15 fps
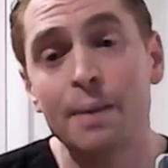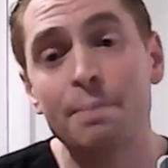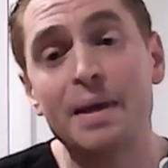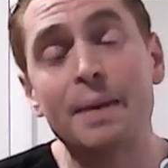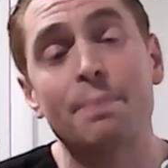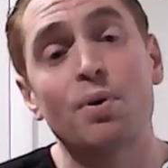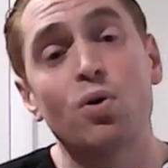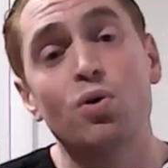
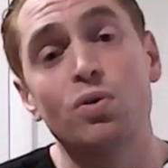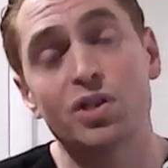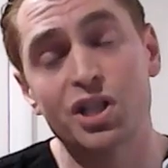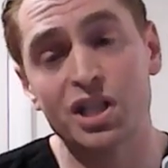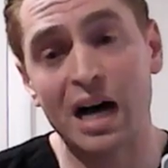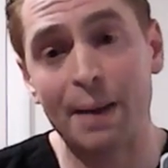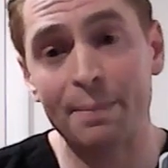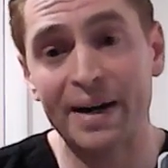people who
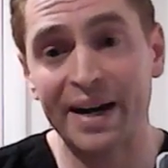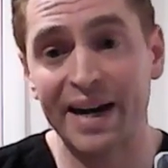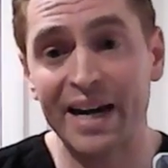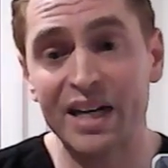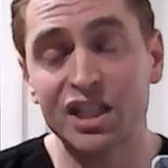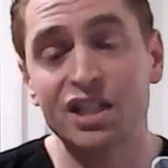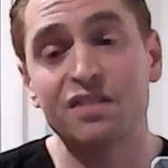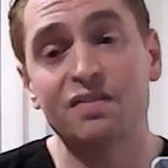stop
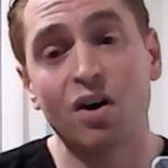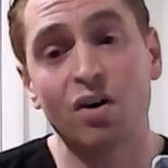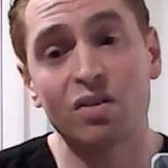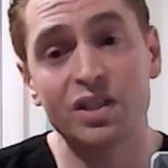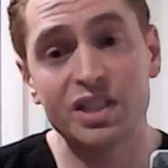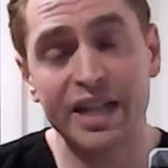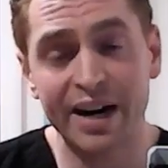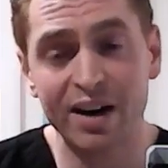medication
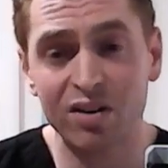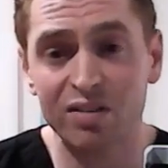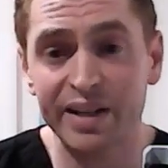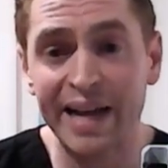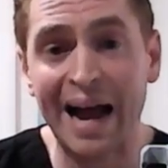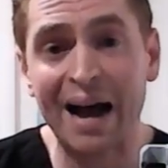voluntarily